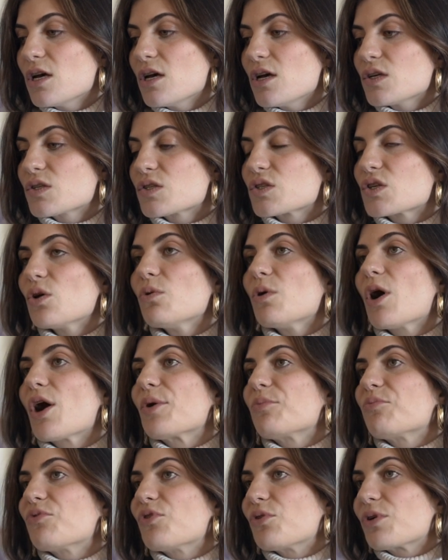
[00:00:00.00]
so
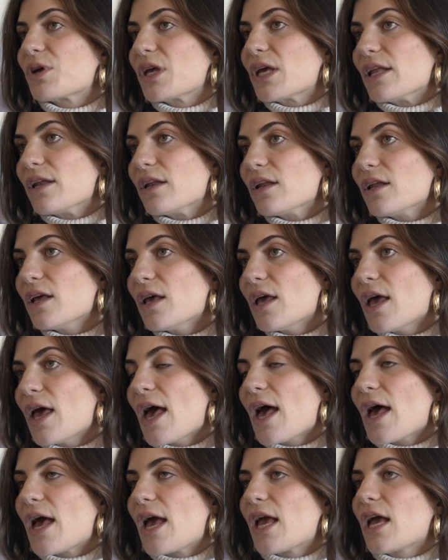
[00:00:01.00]

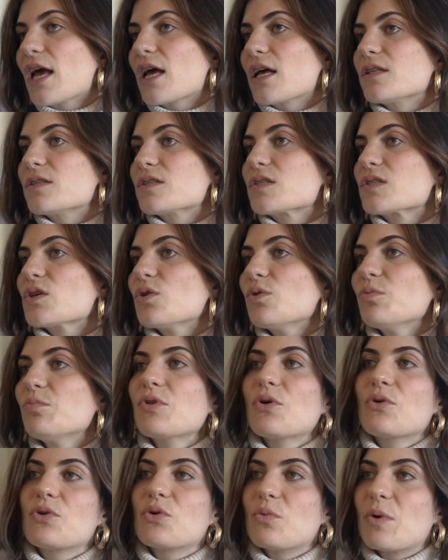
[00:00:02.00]
heartbroken and so
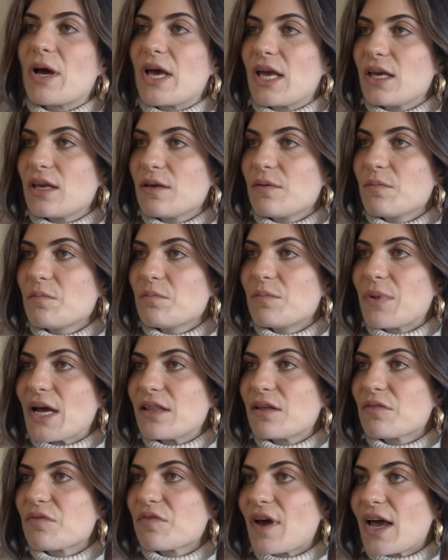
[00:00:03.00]
blown away
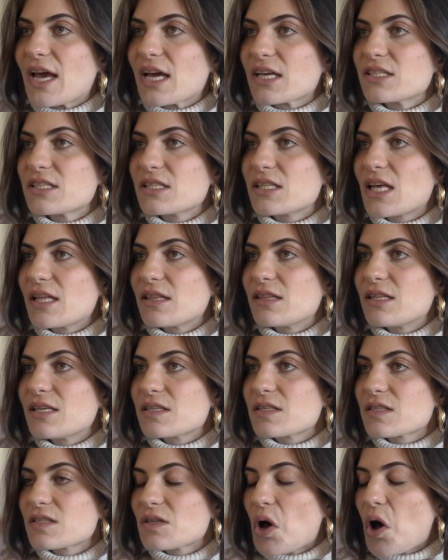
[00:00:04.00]
by the fact that
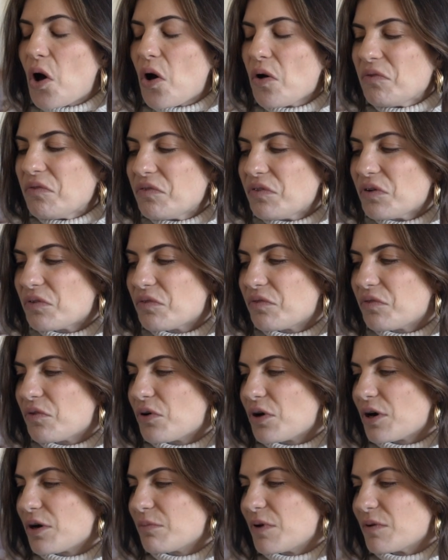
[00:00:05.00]
this awful
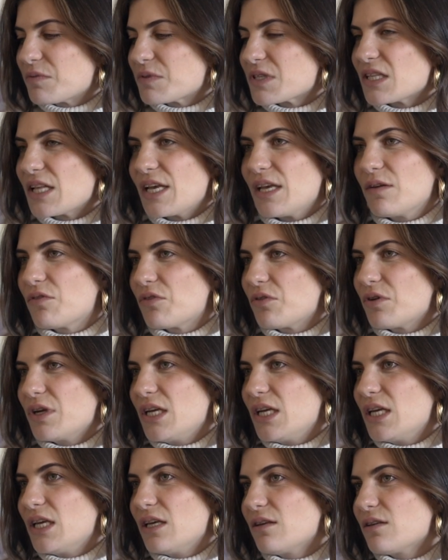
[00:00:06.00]
form of
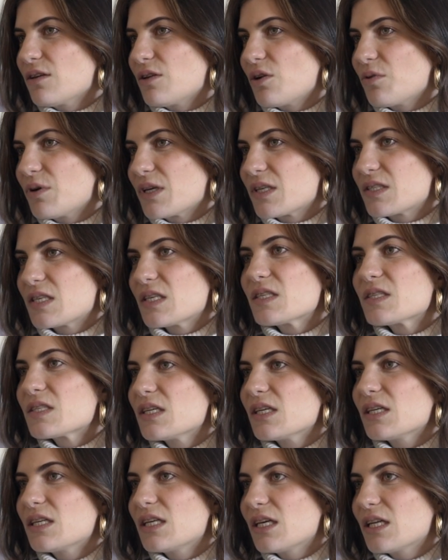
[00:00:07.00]
slavery,
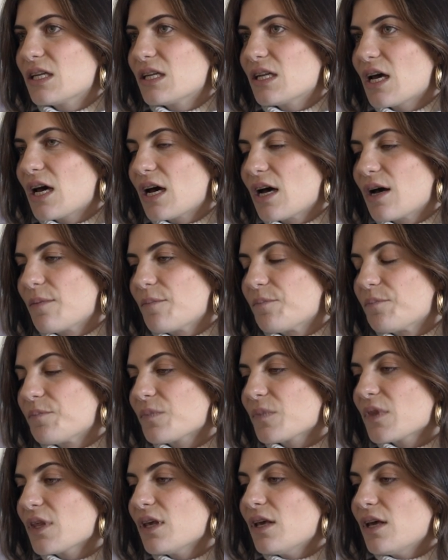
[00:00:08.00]
existed in,
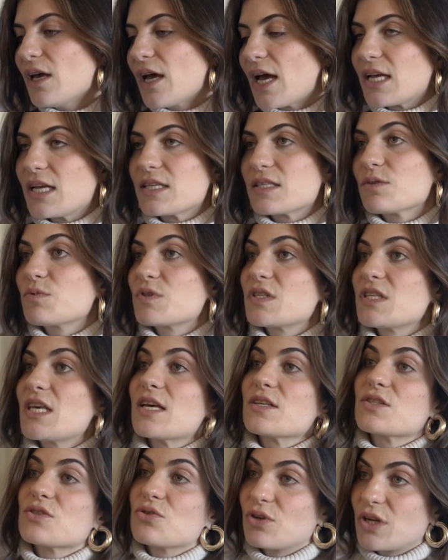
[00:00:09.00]
I guess it was
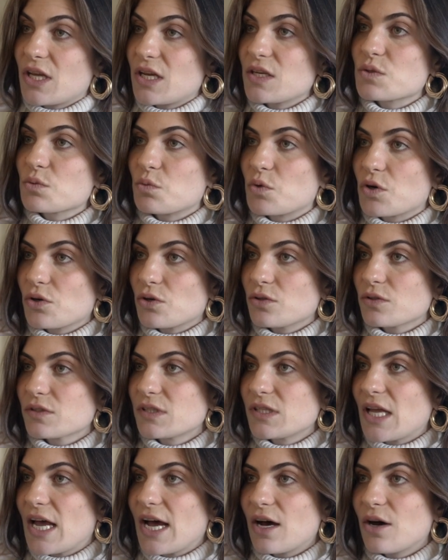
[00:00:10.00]
yesterday's world
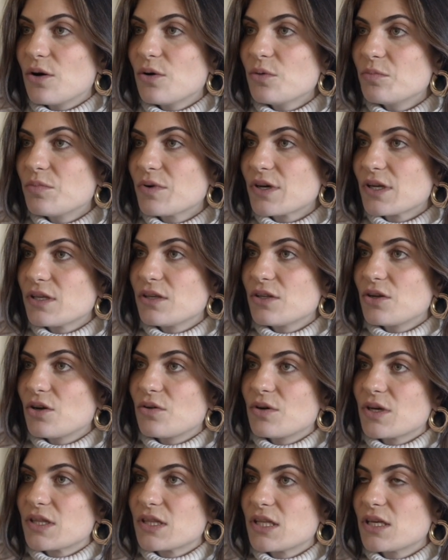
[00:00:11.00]
now, but
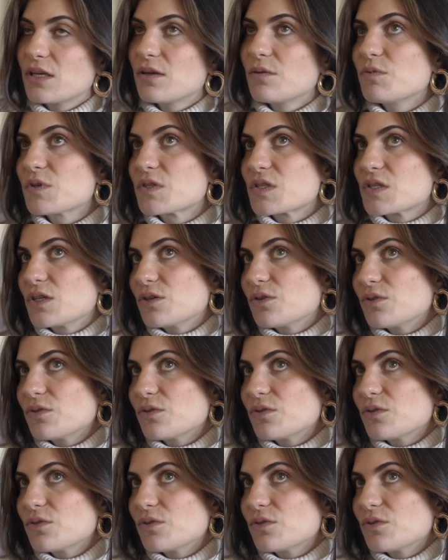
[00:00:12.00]
it was